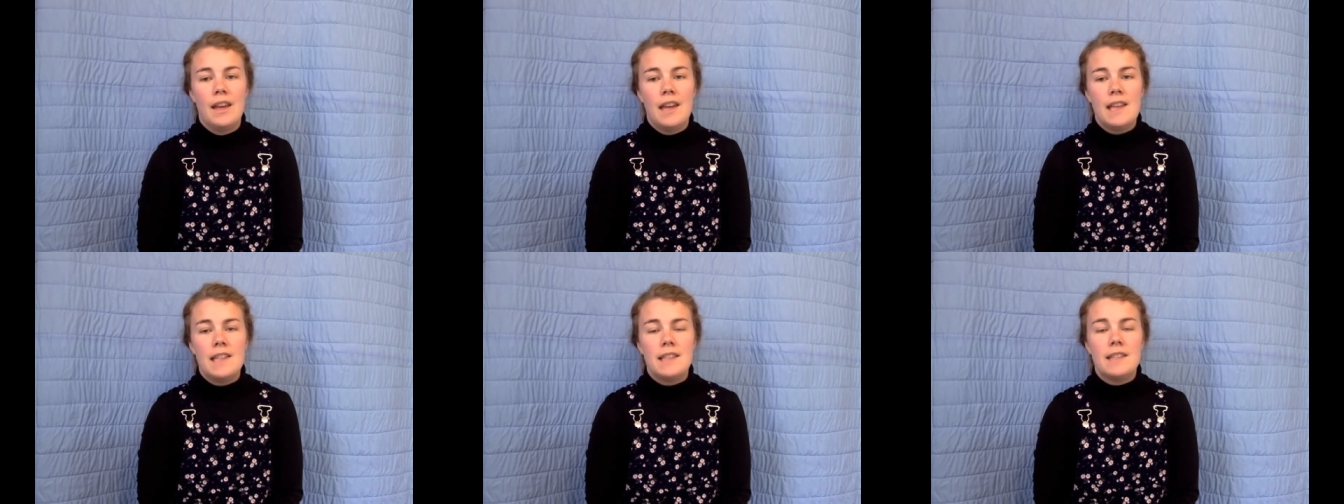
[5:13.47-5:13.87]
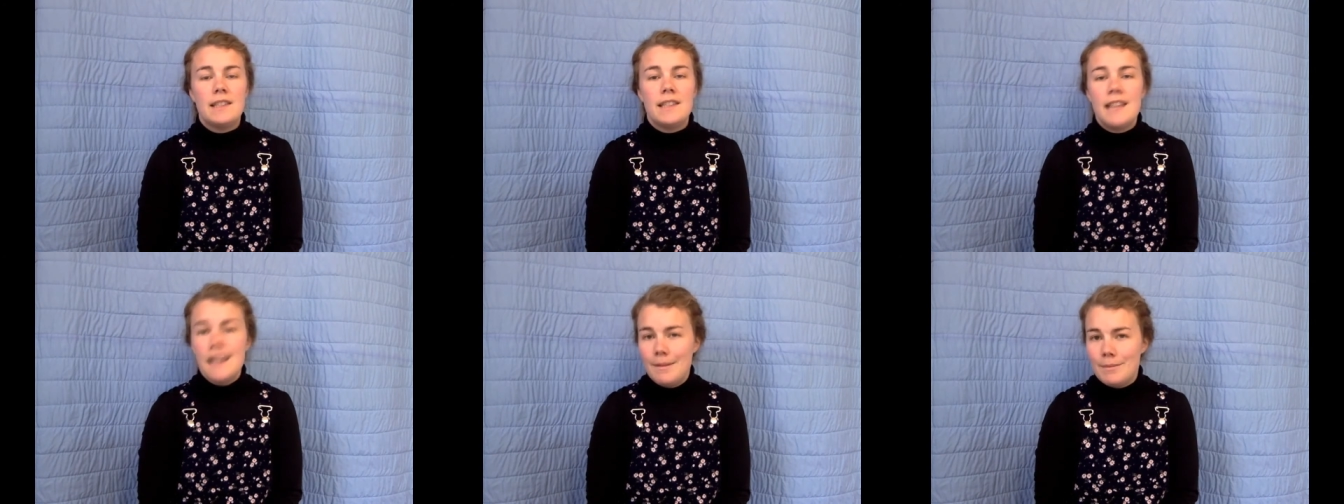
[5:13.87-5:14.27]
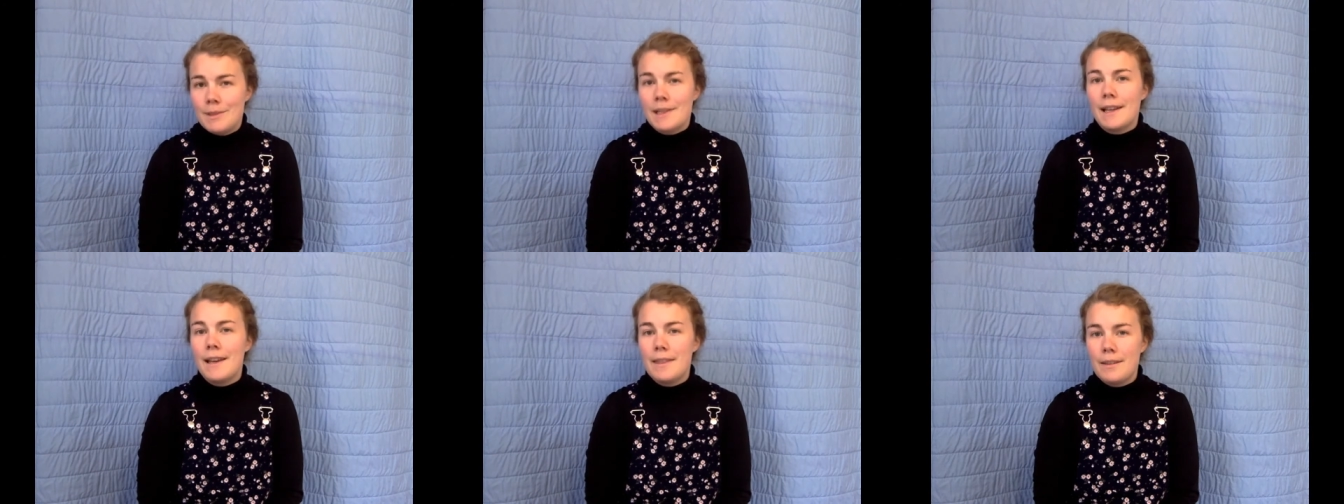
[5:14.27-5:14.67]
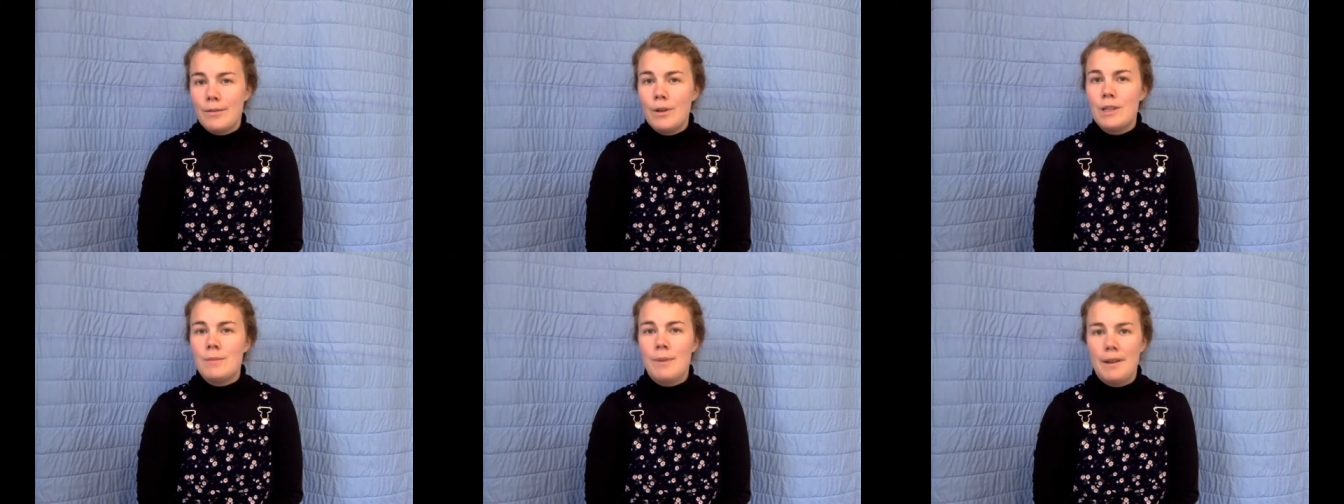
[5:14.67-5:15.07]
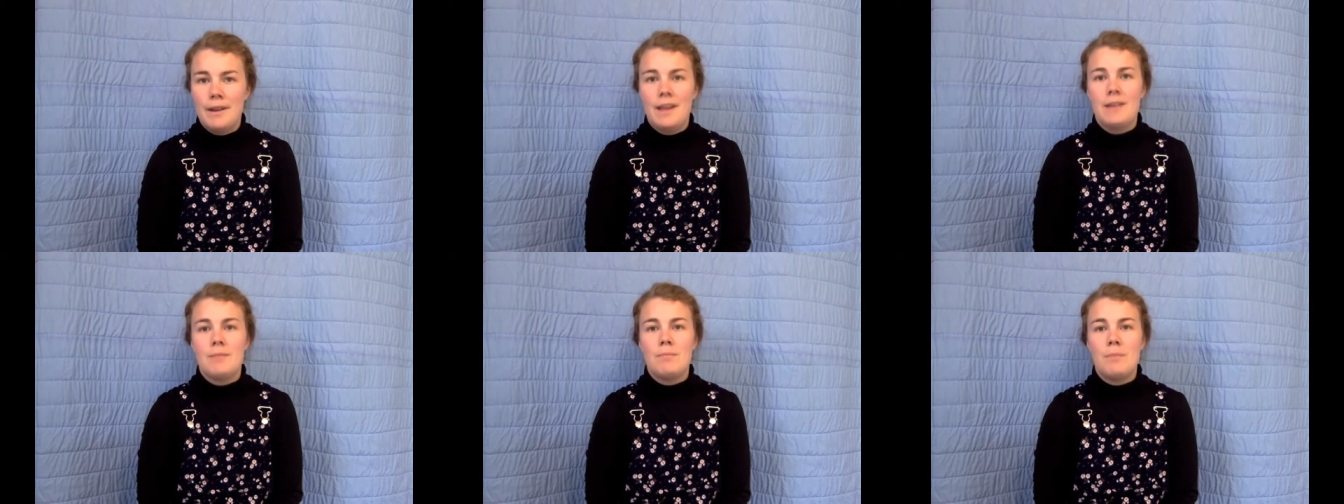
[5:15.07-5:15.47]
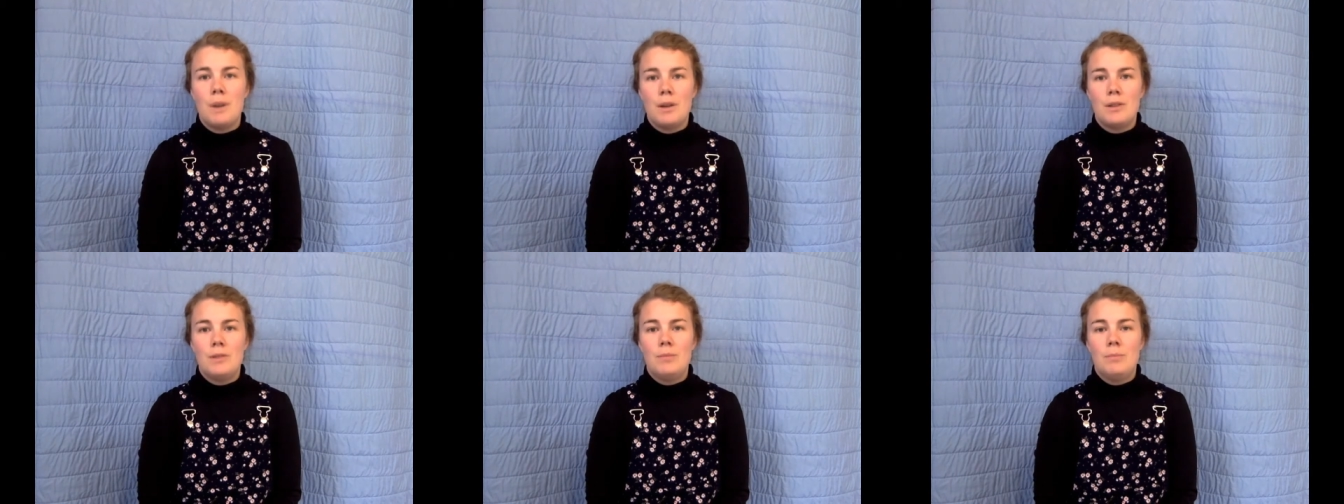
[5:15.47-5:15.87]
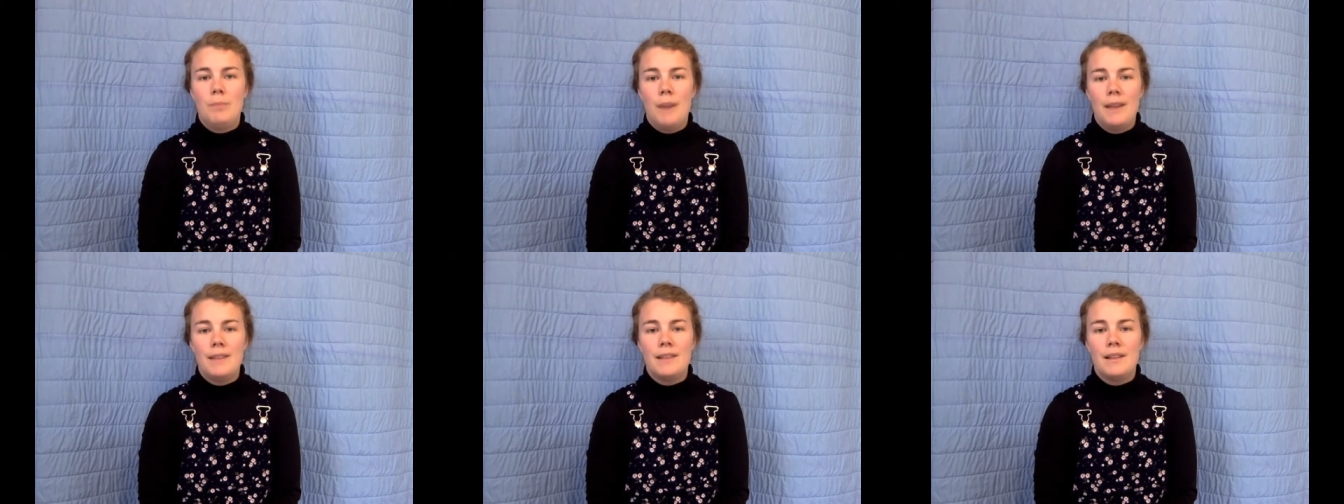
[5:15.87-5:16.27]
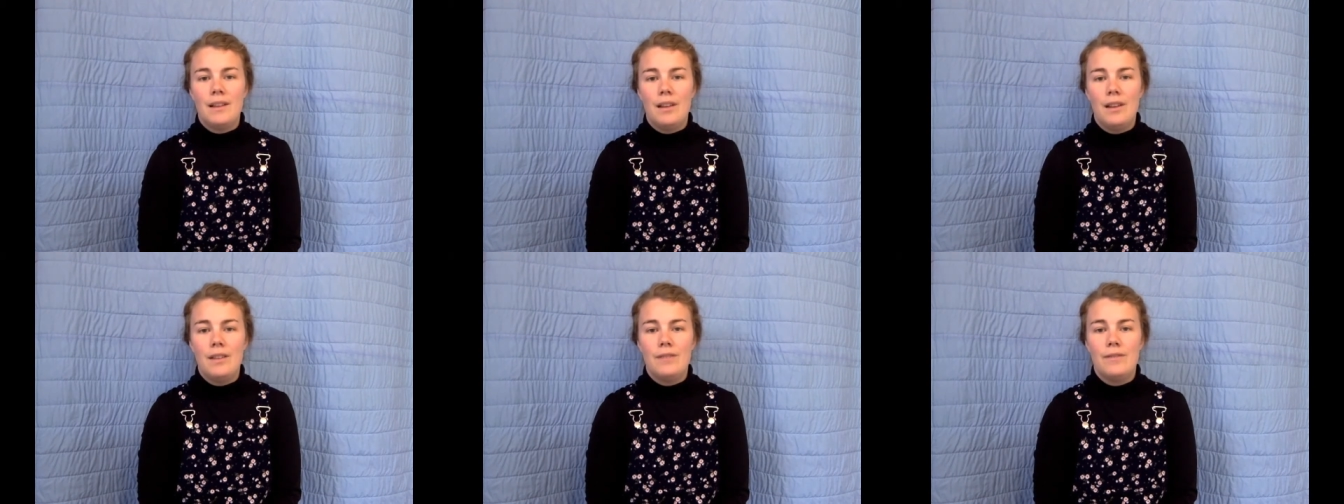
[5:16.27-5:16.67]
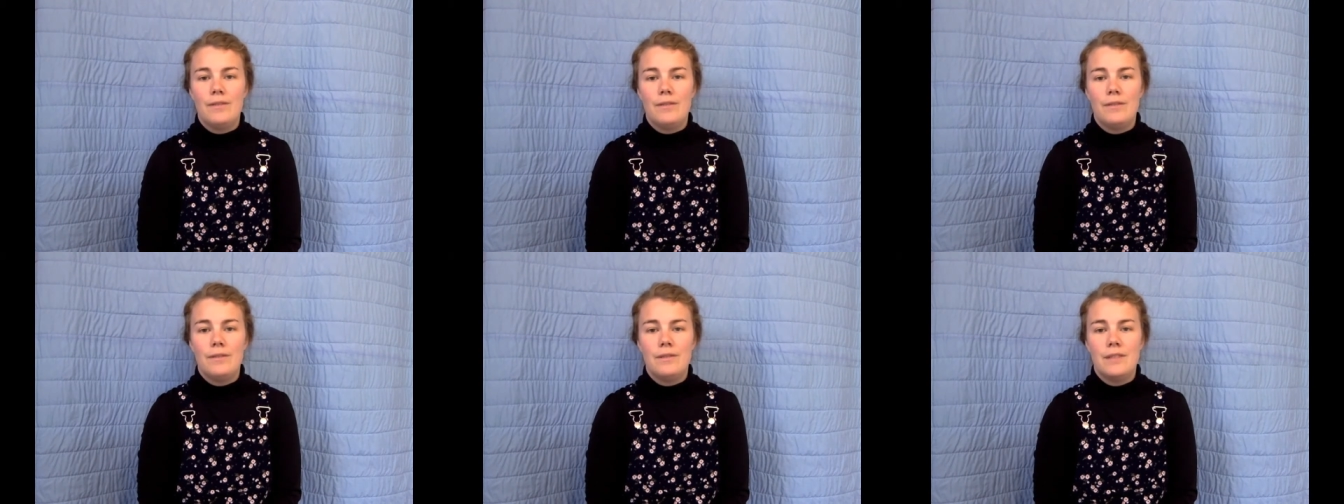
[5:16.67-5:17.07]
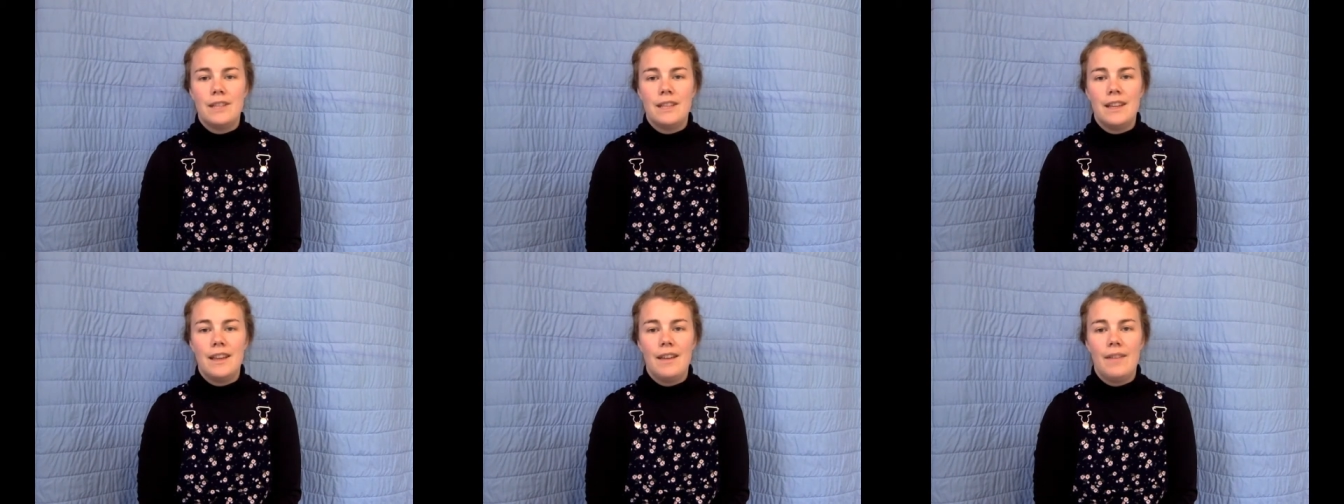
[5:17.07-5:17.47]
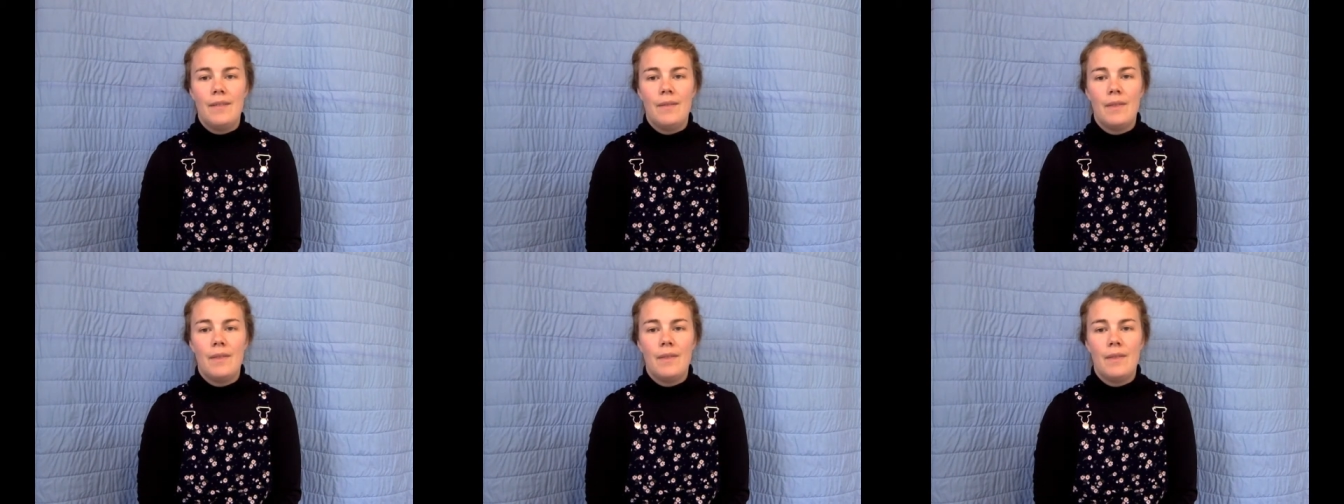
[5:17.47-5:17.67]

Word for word: It seemed like the rich man had a much better life, didn't it?